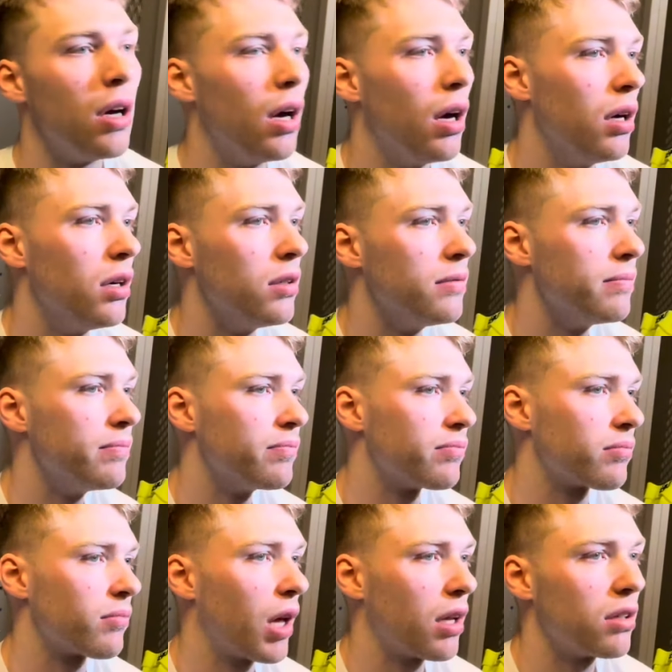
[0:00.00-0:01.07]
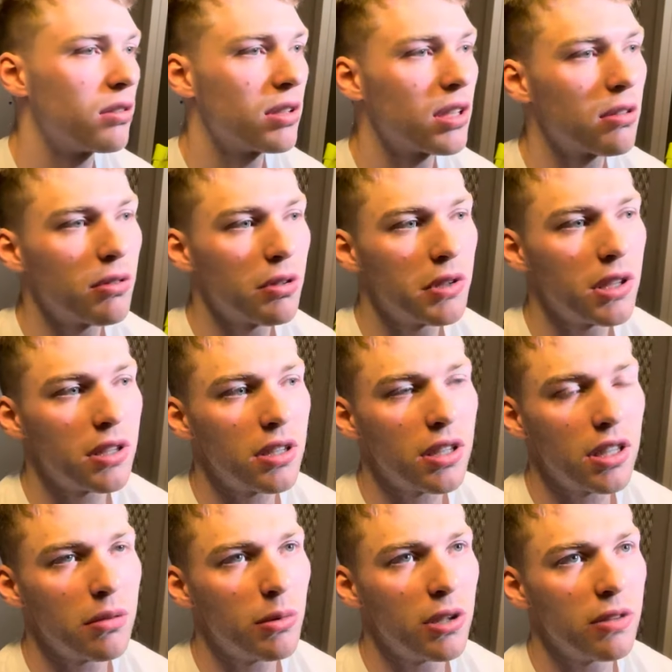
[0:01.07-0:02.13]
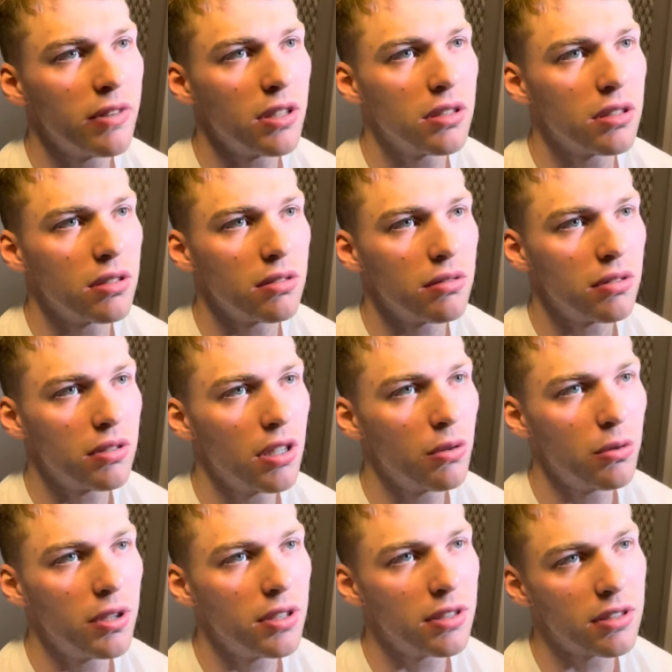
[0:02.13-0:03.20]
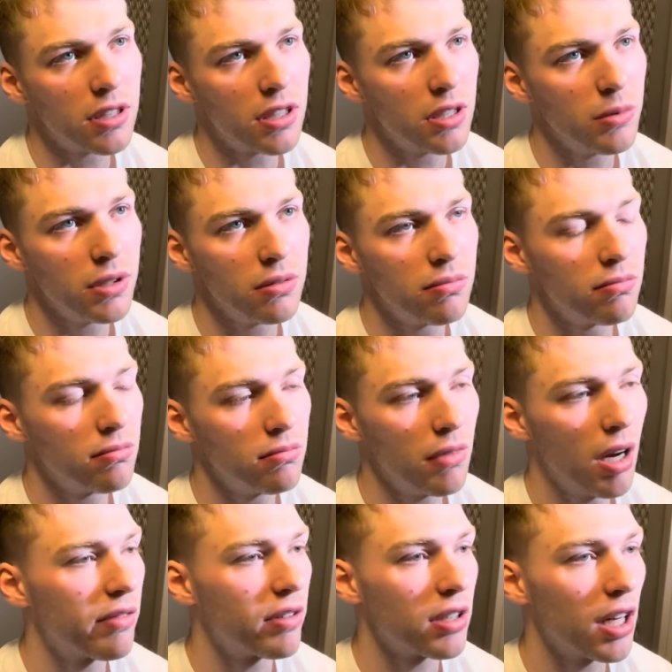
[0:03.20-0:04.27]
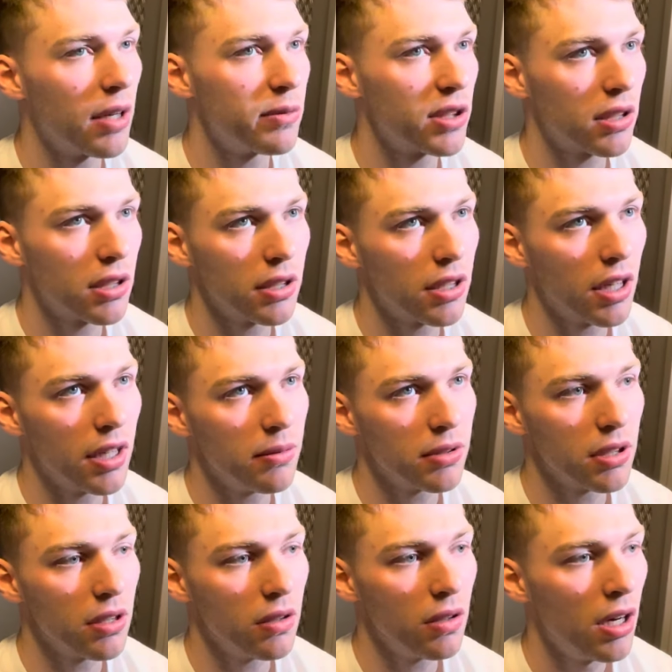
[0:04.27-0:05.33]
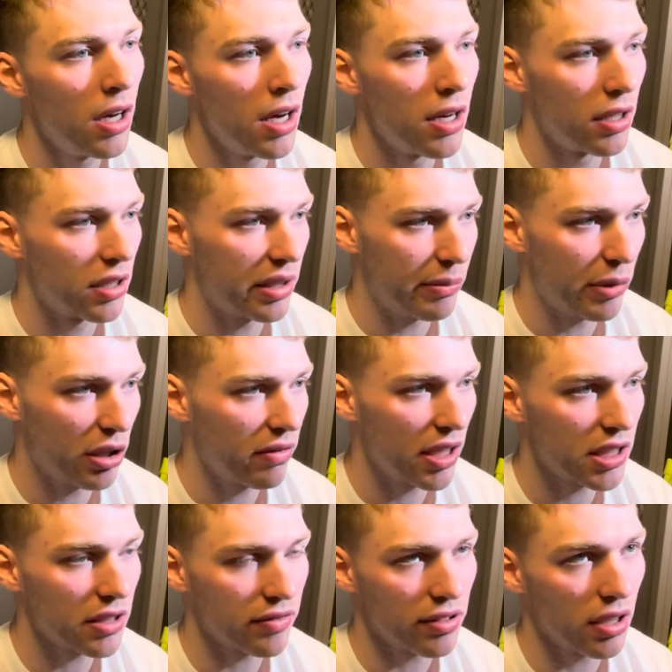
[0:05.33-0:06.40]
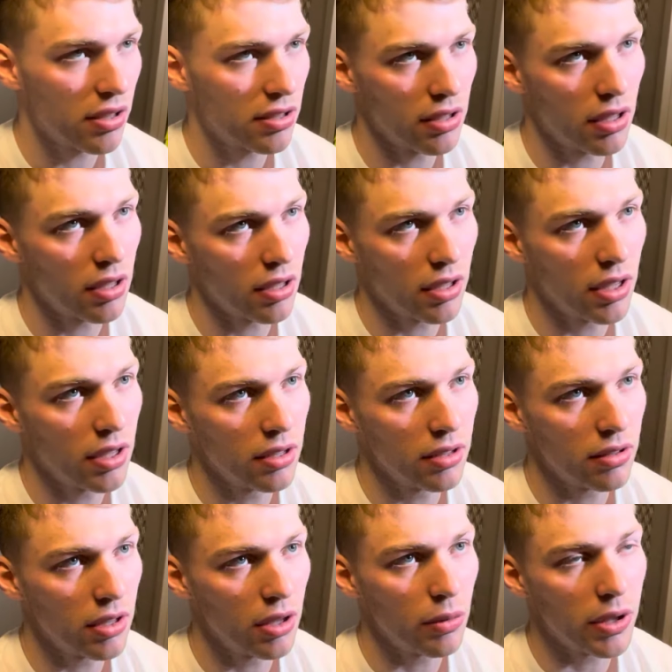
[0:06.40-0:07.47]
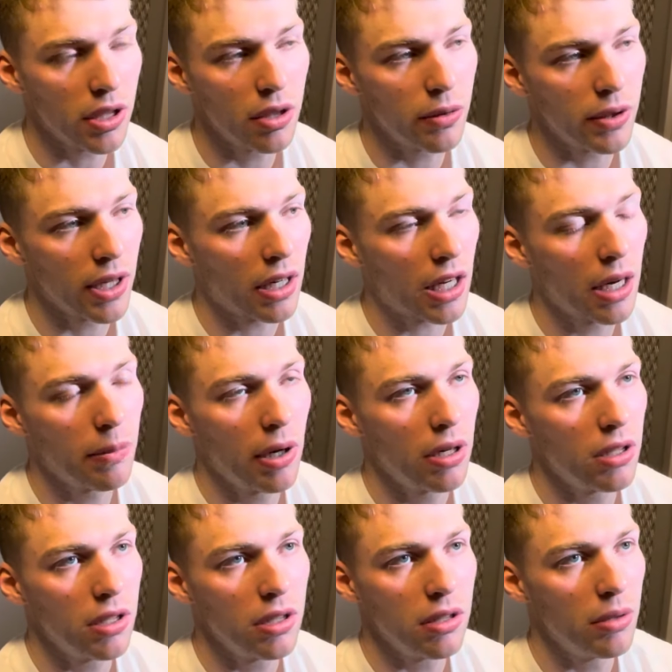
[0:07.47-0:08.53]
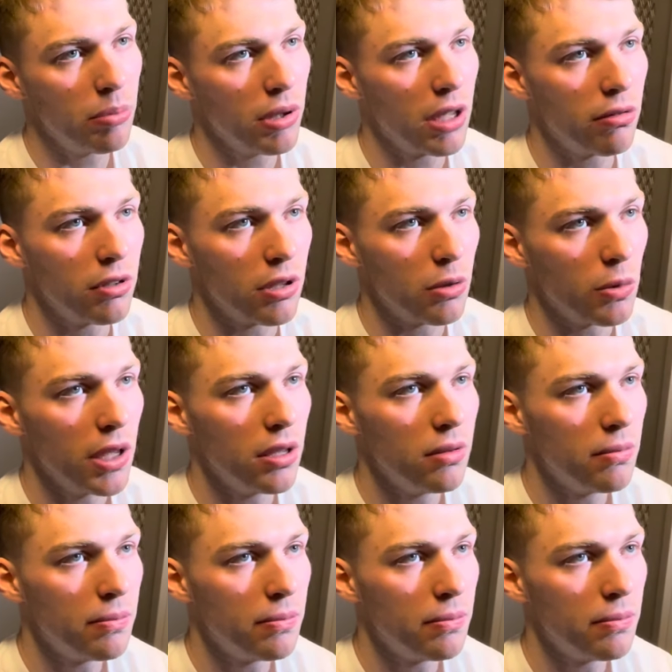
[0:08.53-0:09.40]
I don't think we really need any motivation. You know, we're in the tournament. Every game's a good game, so the motivation for us is already there. You know we got to come out and play really well.